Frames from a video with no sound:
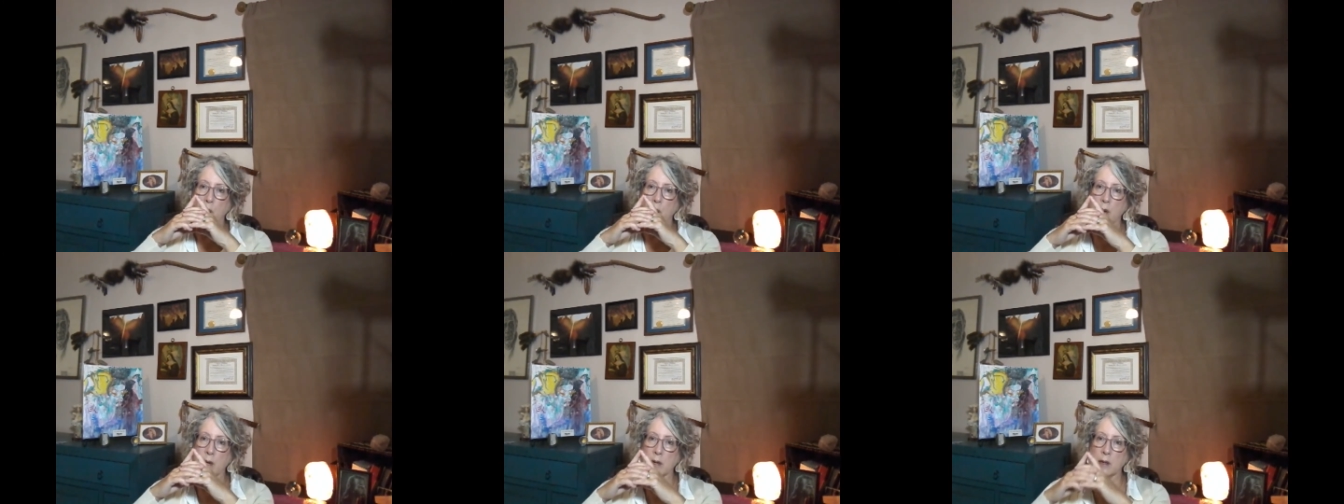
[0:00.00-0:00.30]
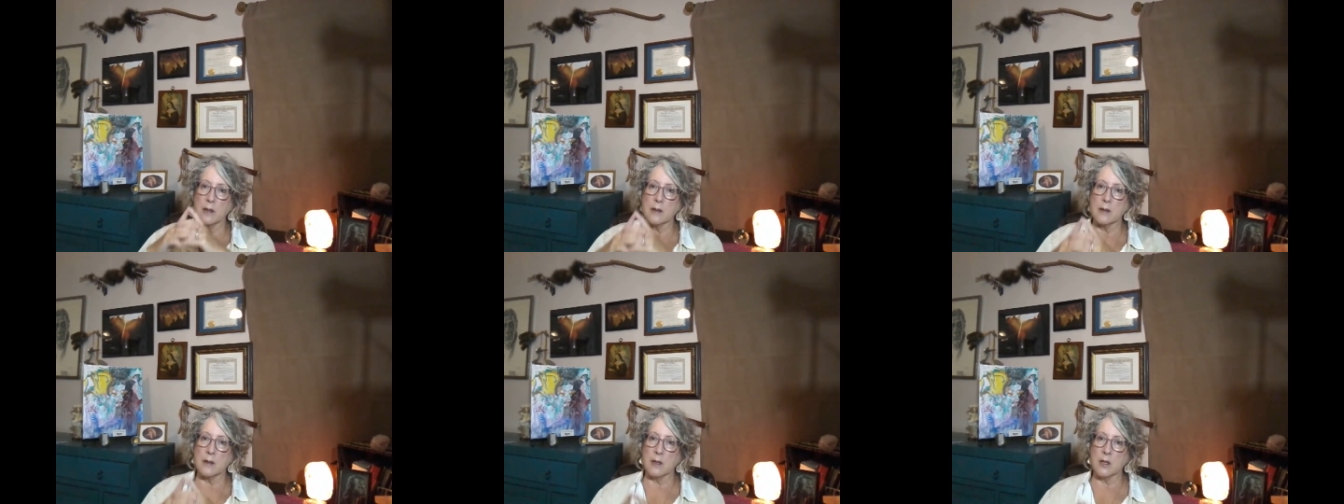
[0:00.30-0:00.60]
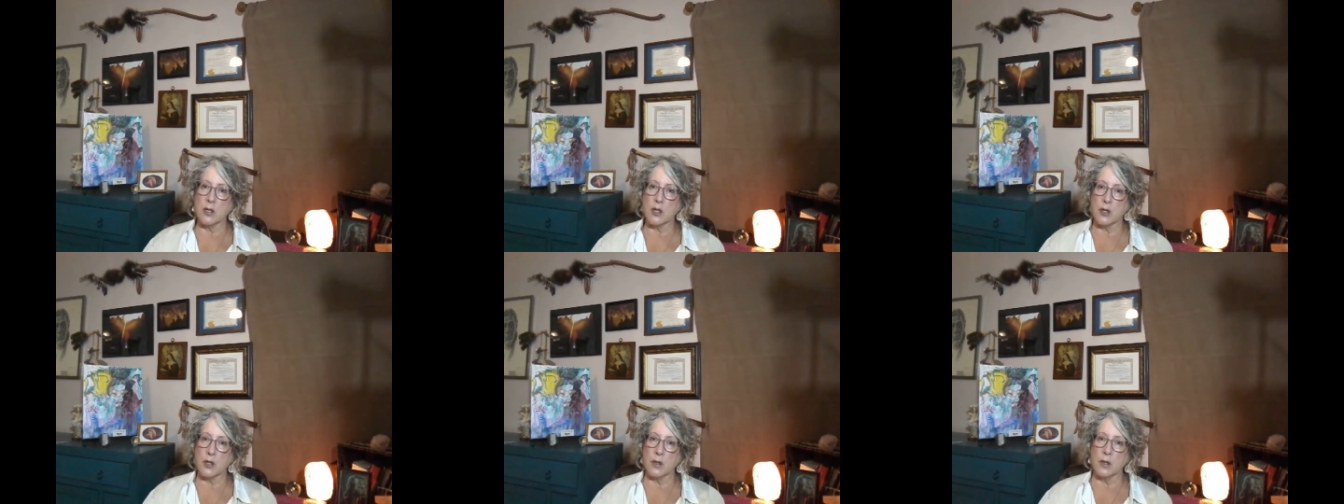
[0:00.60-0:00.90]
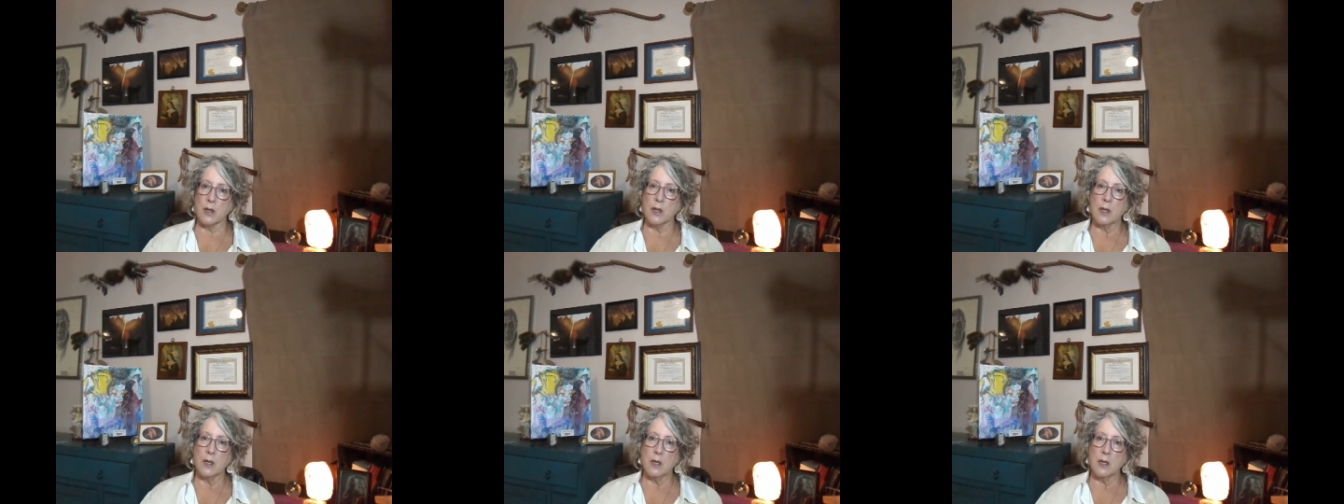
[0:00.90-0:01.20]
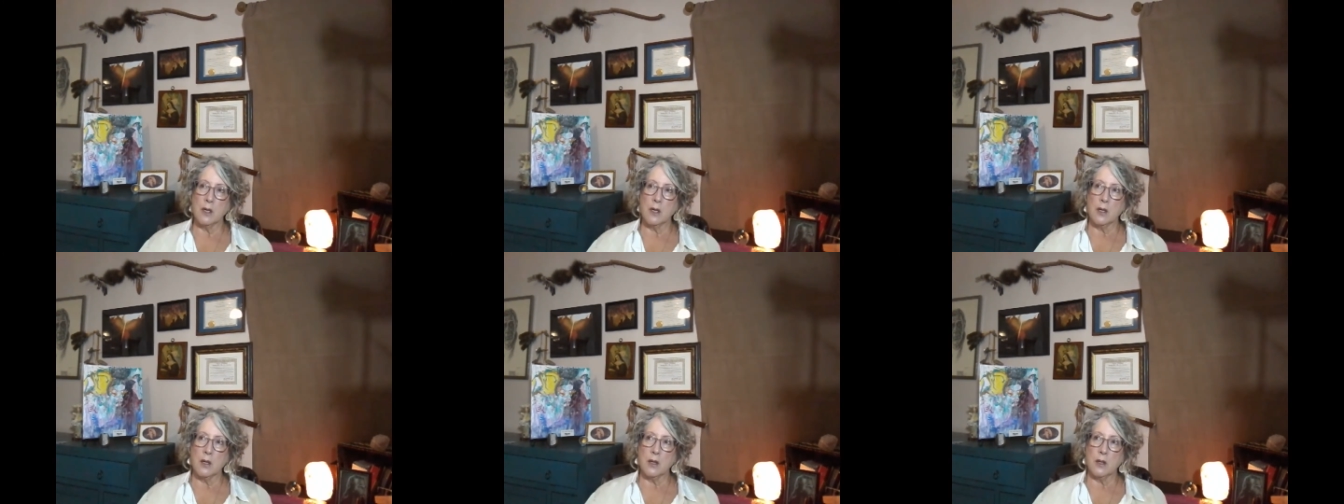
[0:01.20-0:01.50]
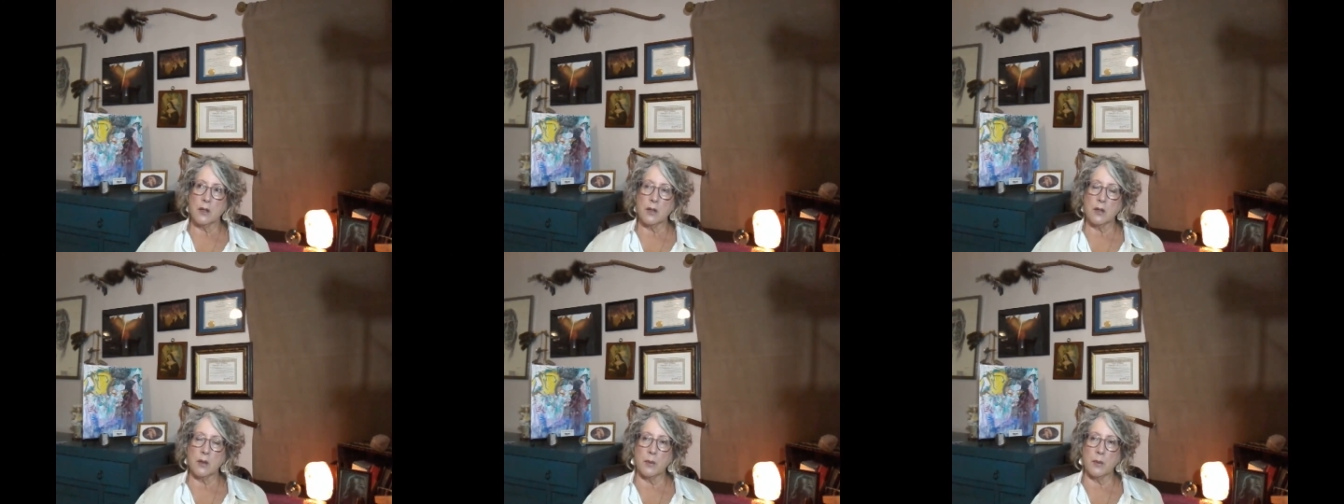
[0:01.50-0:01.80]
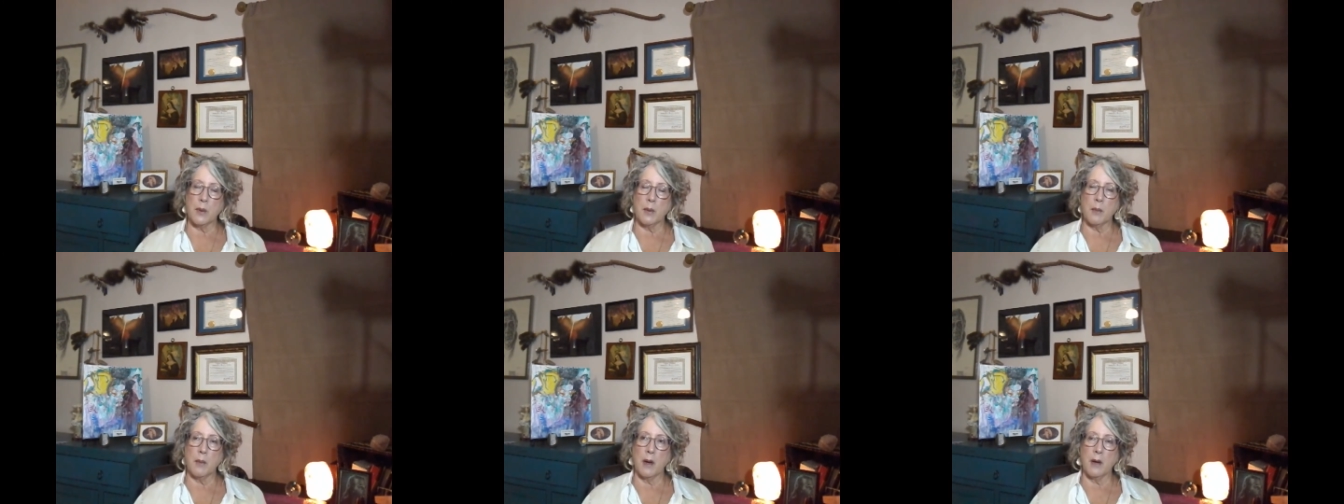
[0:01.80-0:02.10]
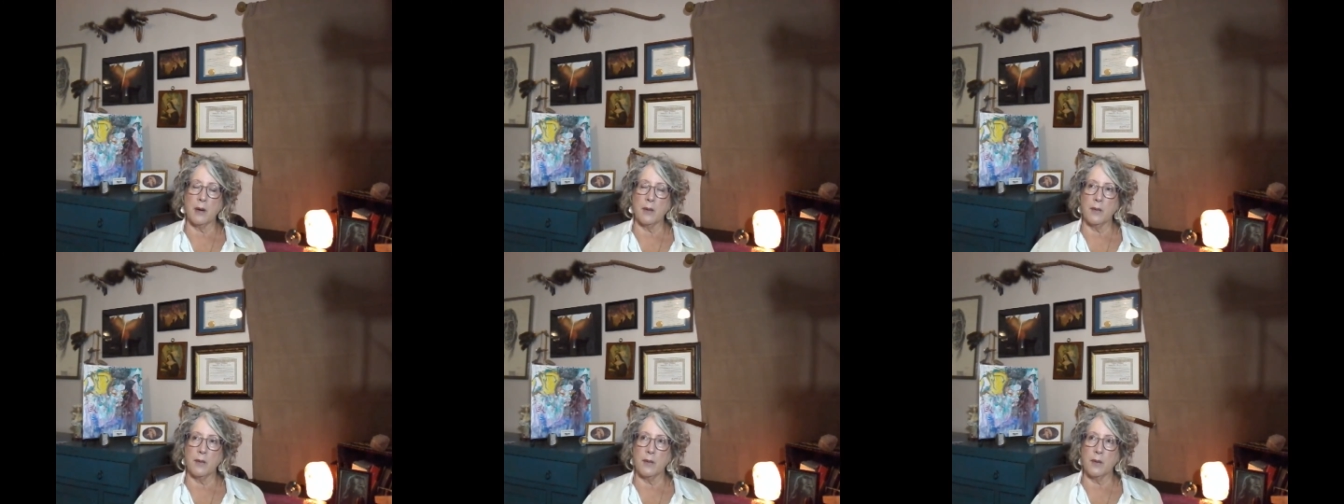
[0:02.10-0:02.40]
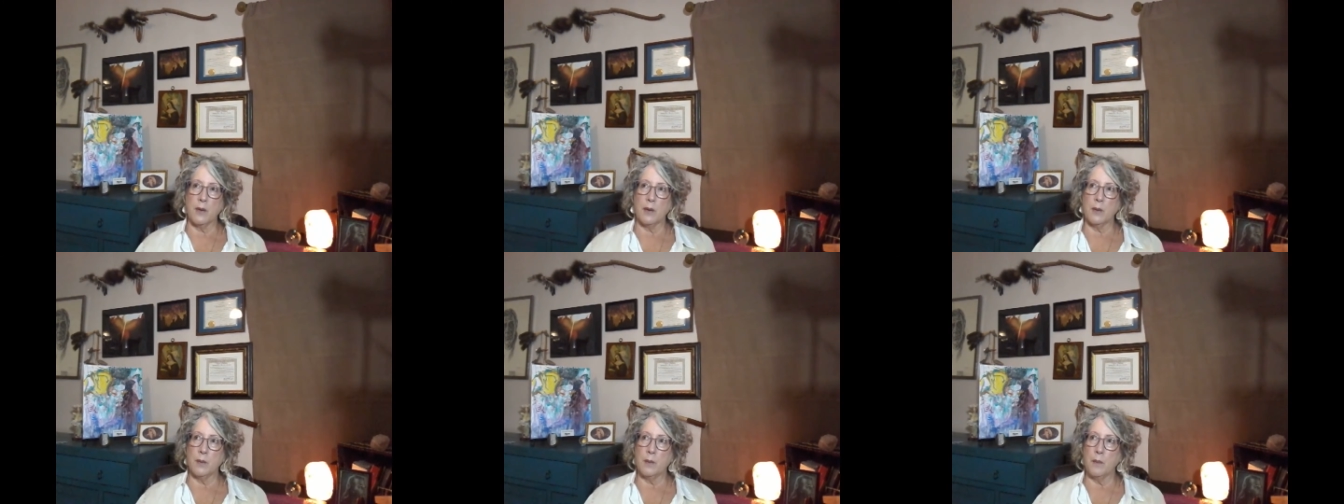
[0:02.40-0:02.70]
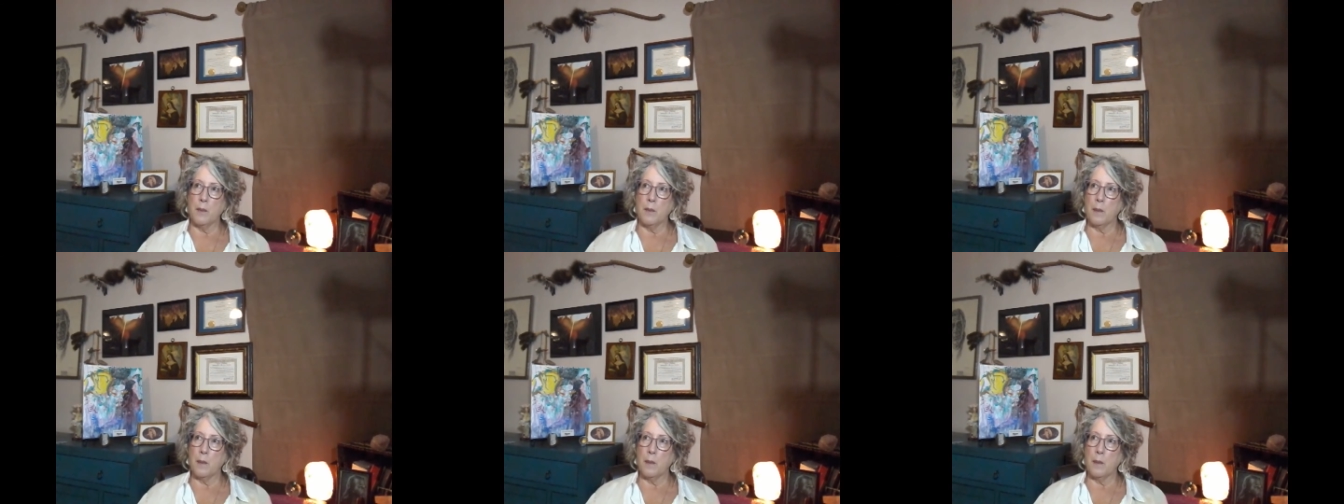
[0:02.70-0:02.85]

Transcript: organization. So be mindful.